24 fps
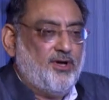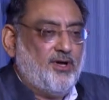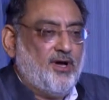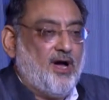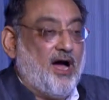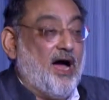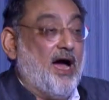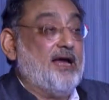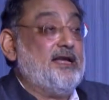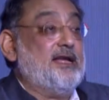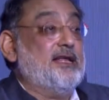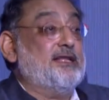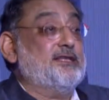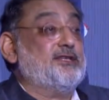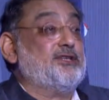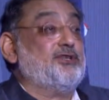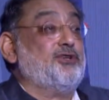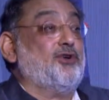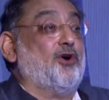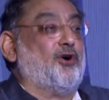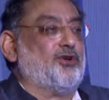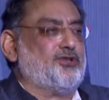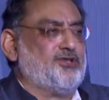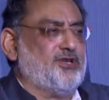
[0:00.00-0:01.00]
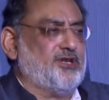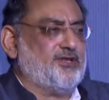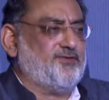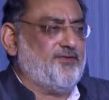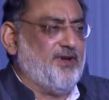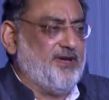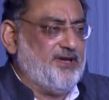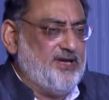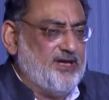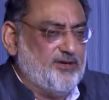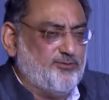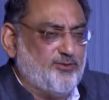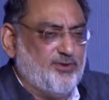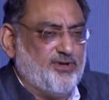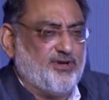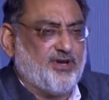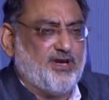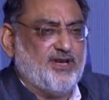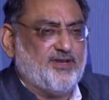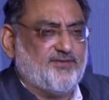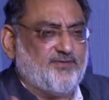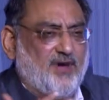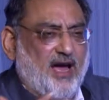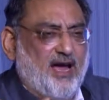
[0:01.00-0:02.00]
high density orchards where yields would
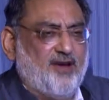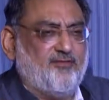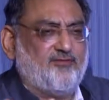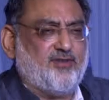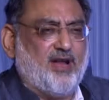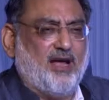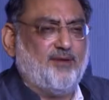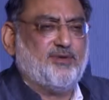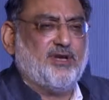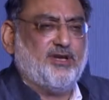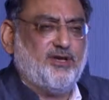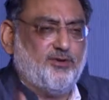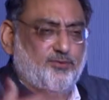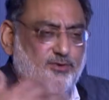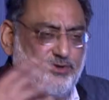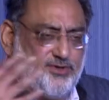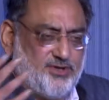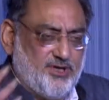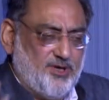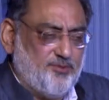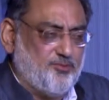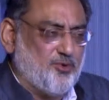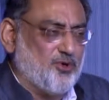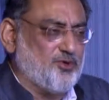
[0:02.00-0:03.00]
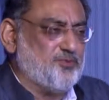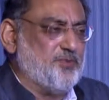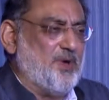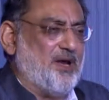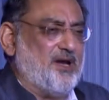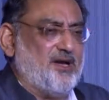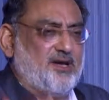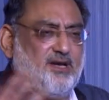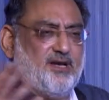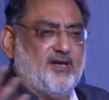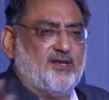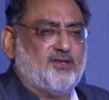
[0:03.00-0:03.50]
increase 5 times and you would see prosperity